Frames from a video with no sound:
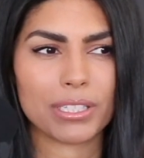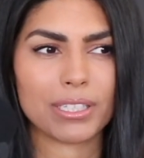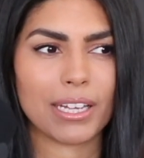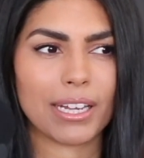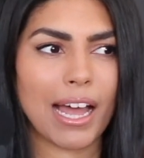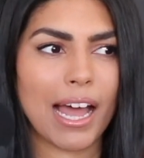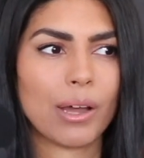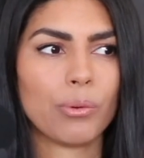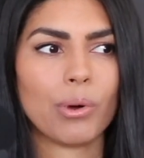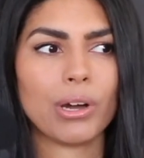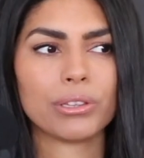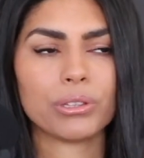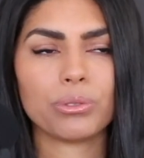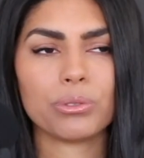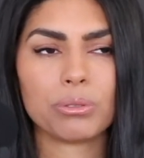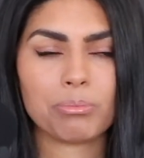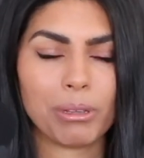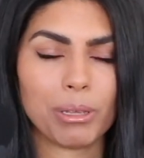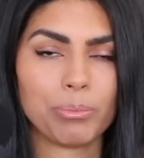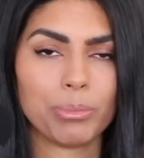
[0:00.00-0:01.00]
Like I want
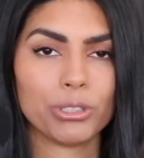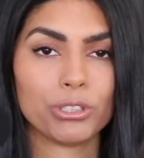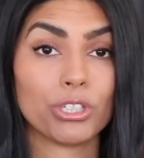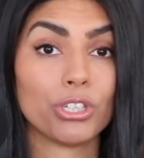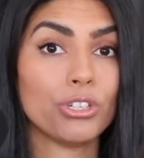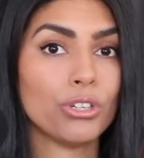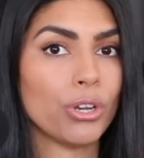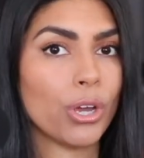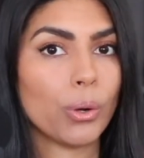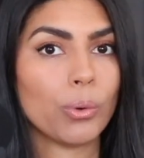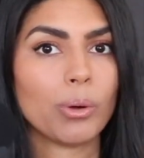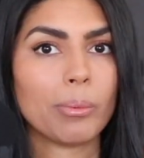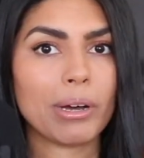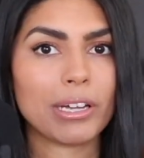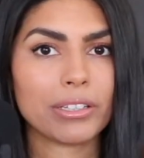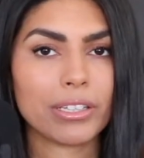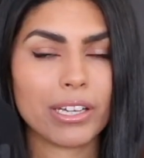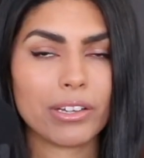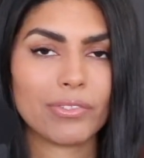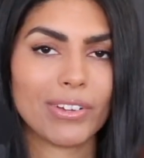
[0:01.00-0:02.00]
those people to know
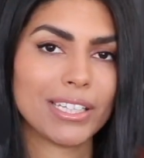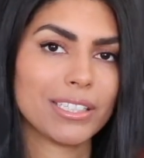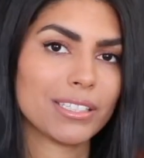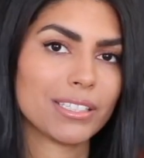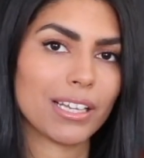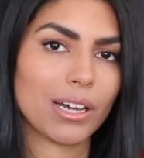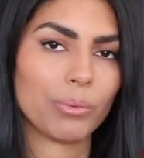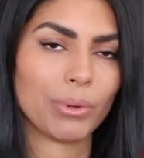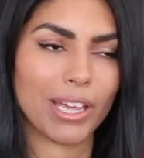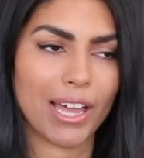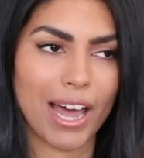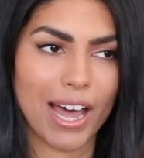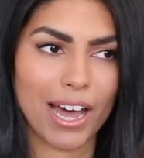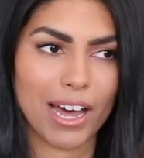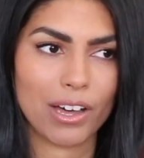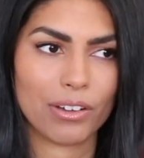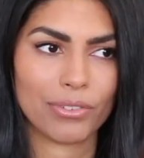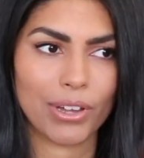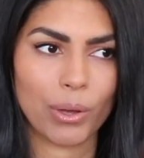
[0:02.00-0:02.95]
about the events that we have.